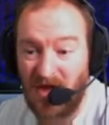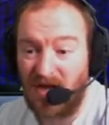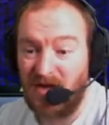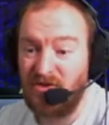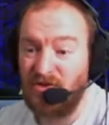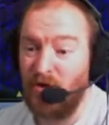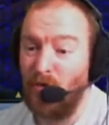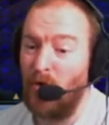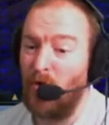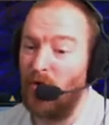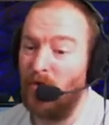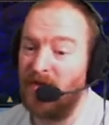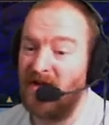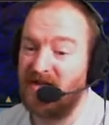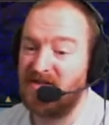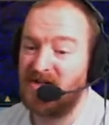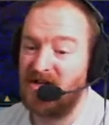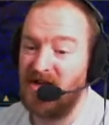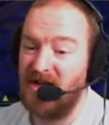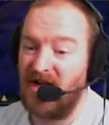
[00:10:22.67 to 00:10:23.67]
I do hope
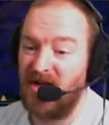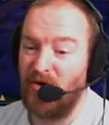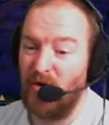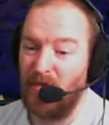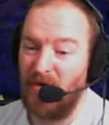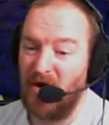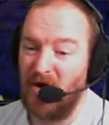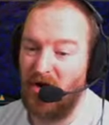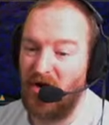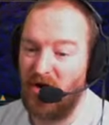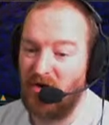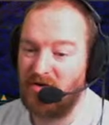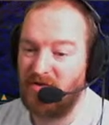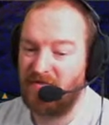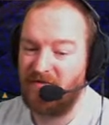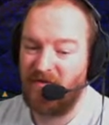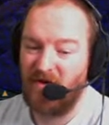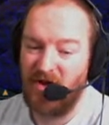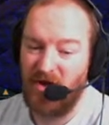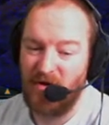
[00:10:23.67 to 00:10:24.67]
that's cleared up a lot
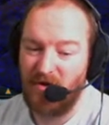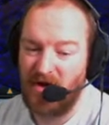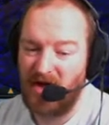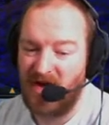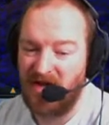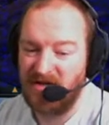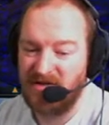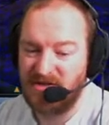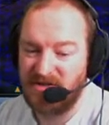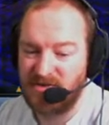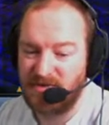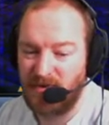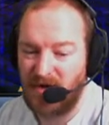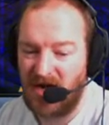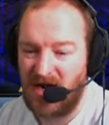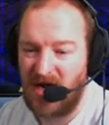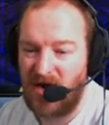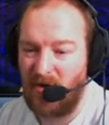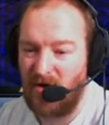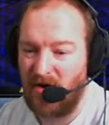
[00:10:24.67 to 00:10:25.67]
for you guys as
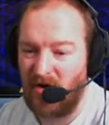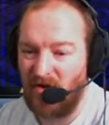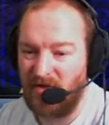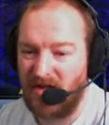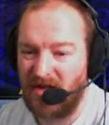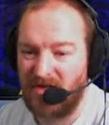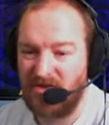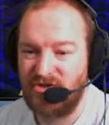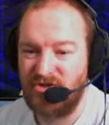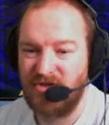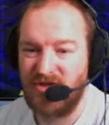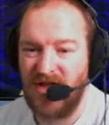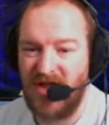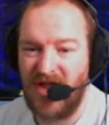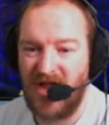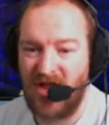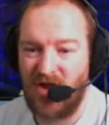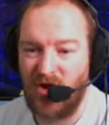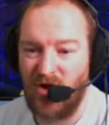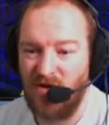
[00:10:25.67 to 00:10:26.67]
well, how I got the
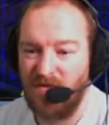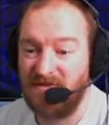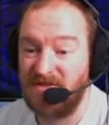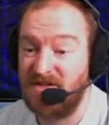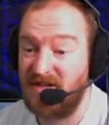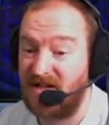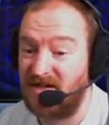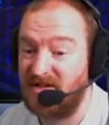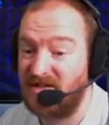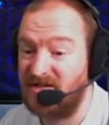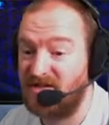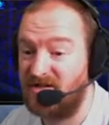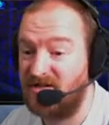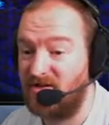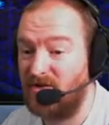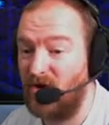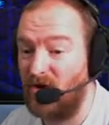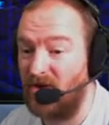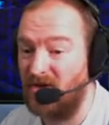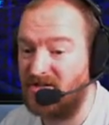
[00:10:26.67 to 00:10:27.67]
Golf 6
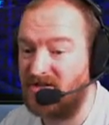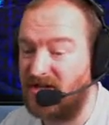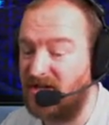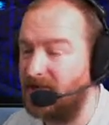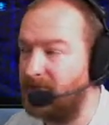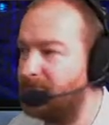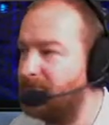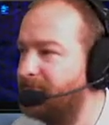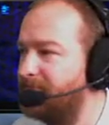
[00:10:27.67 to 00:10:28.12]
call sign.